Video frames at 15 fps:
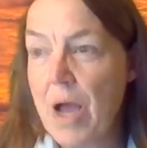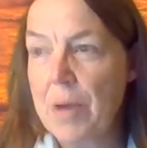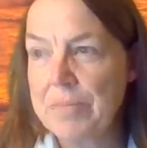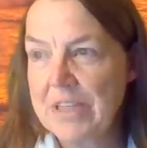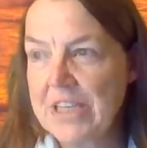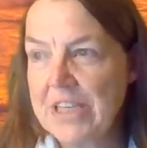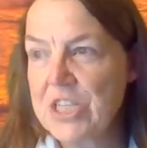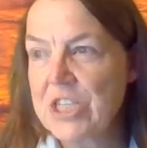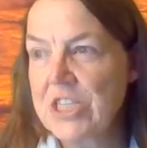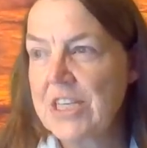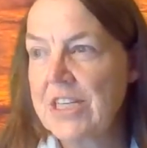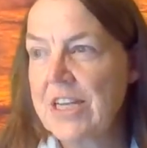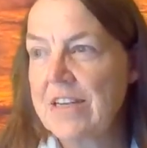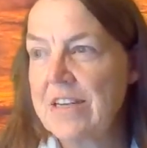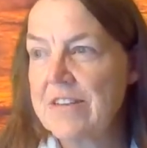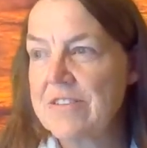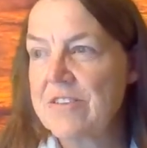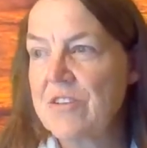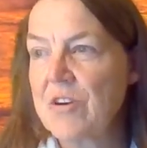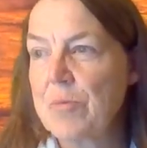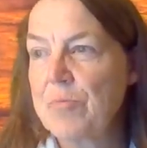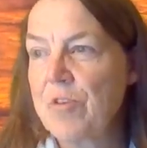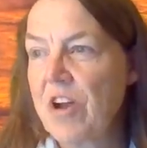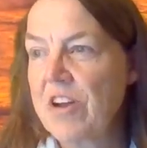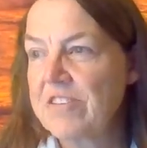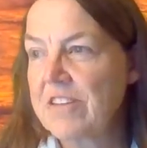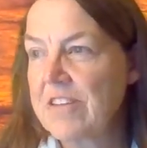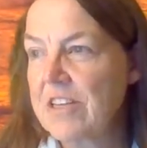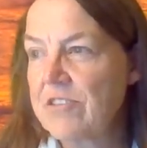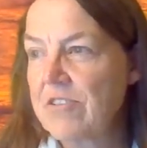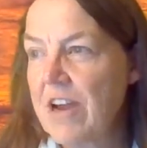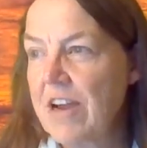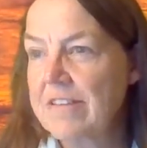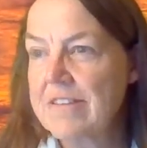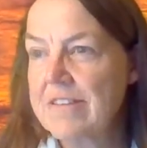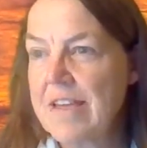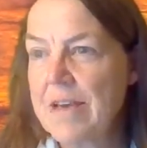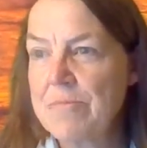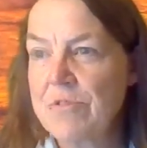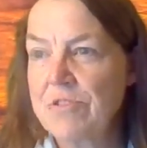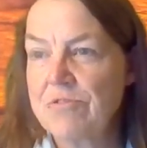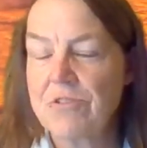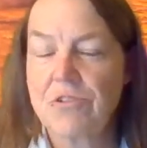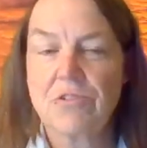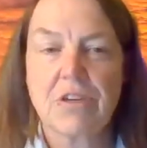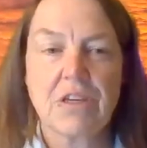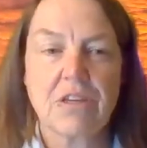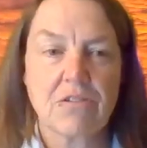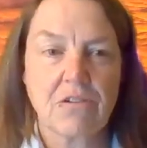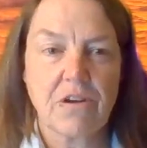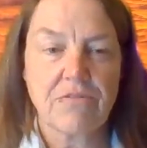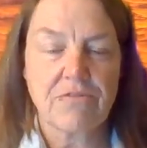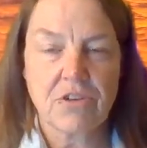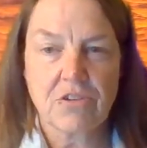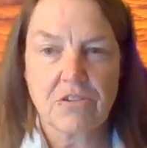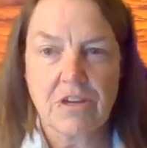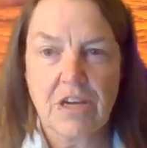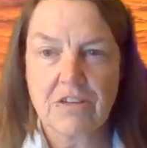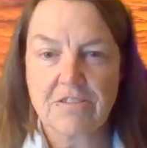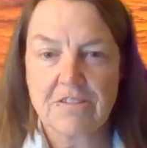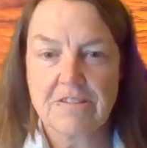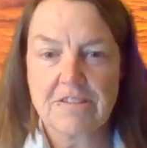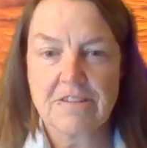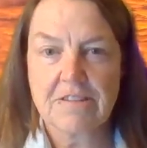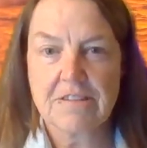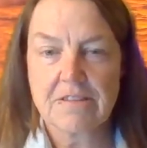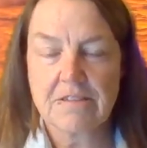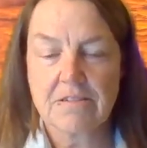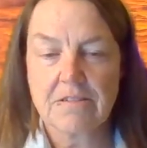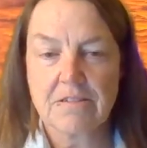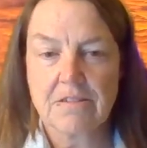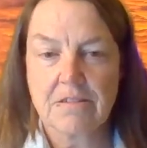population, and is there a project that tracks them through either of your agencies?